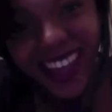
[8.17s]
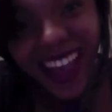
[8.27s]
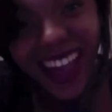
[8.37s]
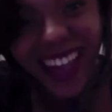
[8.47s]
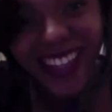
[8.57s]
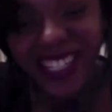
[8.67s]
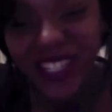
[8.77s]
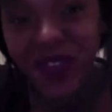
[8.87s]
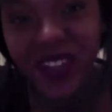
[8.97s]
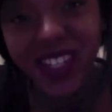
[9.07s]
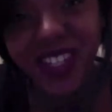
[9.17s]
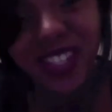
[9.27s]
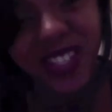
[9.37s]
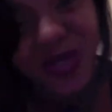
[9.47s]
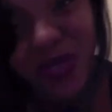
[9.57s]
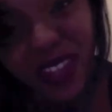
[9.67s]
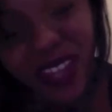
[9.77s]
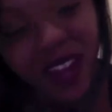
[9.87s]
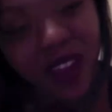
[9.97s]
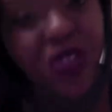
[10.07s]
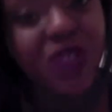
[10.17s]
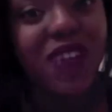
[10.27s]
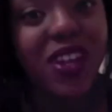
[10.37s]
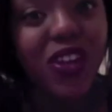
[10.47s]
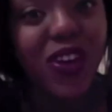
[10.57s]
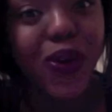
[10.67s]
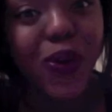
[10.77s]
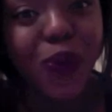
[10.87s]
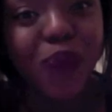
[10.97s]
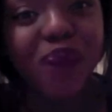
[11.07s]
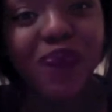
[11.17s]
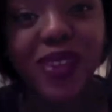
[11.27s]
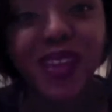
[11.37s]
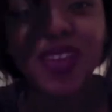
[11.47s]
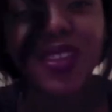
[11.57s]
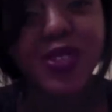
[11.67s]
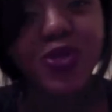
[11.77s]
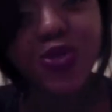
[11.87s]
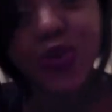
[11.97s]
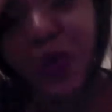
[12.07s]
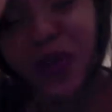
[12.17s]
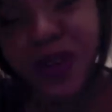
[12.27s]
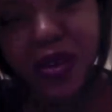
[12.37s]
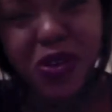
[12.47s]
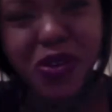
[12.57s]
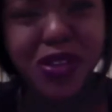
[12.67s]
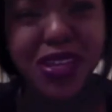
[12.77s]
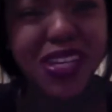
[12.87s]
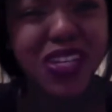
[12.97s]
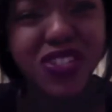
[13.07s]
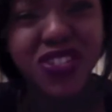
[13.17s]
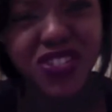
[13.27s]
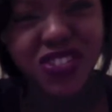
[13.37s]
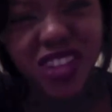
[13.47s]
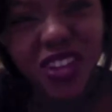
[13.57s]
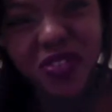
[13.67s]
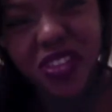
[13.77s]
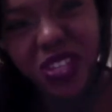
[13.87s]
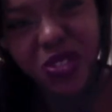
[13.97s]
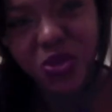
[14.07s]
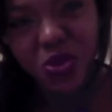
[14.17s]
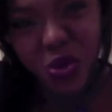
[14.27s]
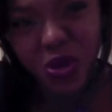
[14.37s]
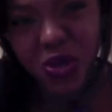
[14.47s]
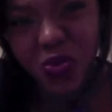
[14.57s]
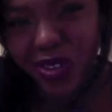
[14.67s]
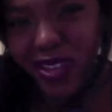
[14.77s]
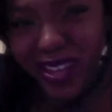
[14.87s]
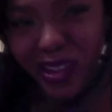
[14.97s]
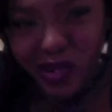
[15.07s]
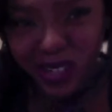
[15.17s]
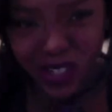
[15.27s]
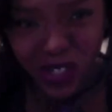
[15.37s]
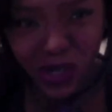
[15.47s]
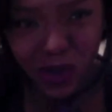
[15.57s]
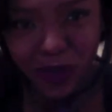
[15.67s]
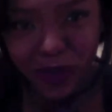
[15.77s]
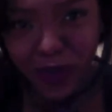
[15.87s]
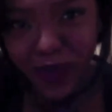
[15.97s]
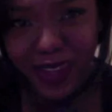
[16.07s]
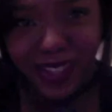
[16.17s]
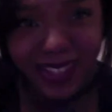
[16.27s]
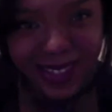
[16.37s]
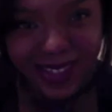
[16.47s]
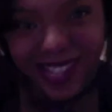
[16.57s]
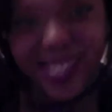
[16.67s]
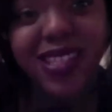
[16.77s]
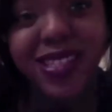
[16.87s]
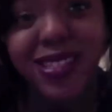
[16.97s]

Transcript: I just finished doing that other video, the tutorial-ish. Not really a tutorial, more like I wanted to show off my face because,